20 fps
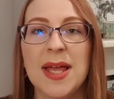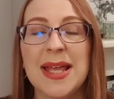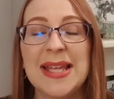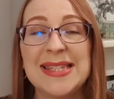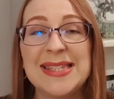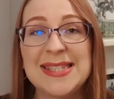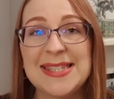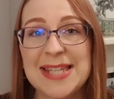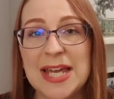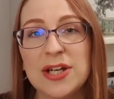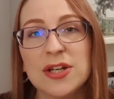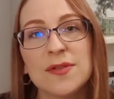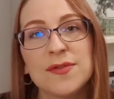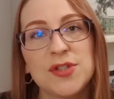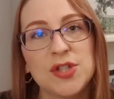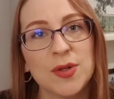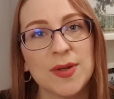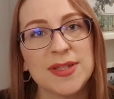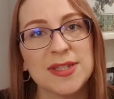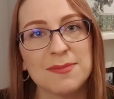Instead
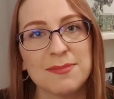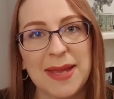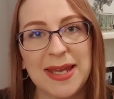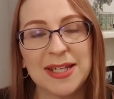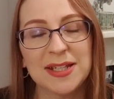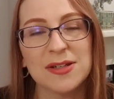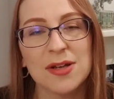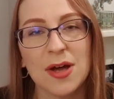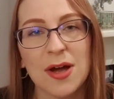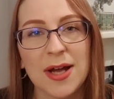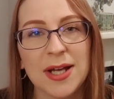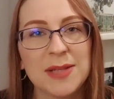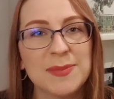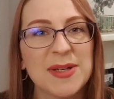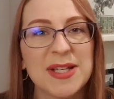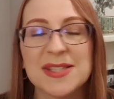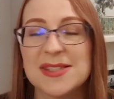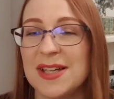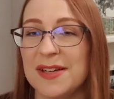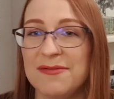of doing the Make 9,
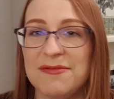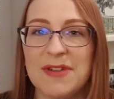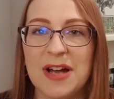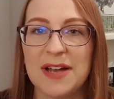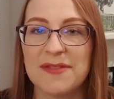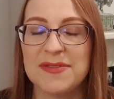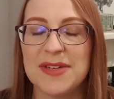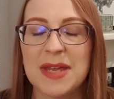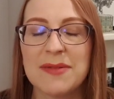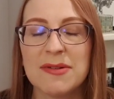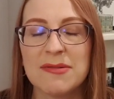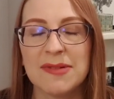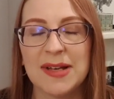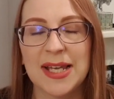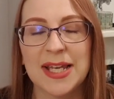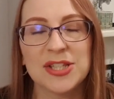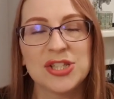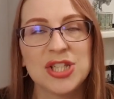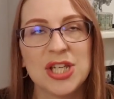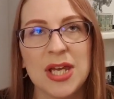because I've never
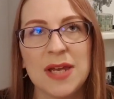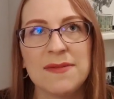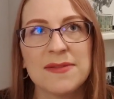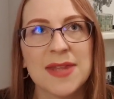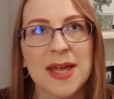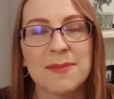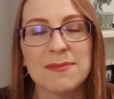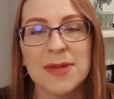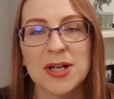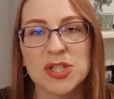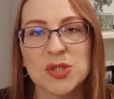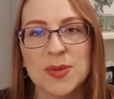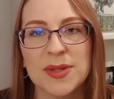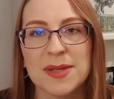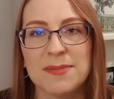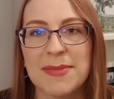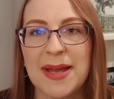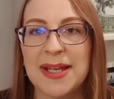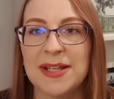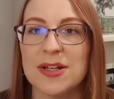really achieved that much
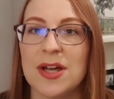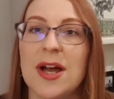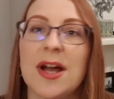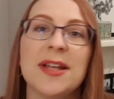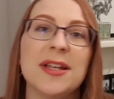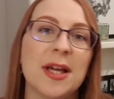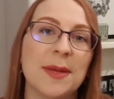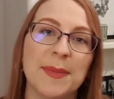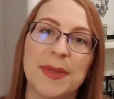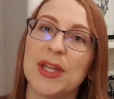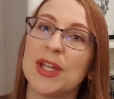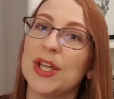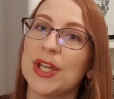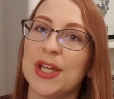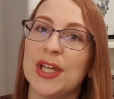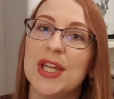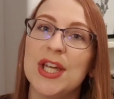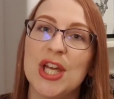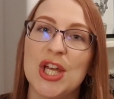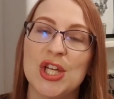with the Make 9, I'm
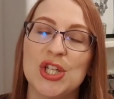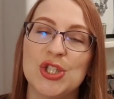gonna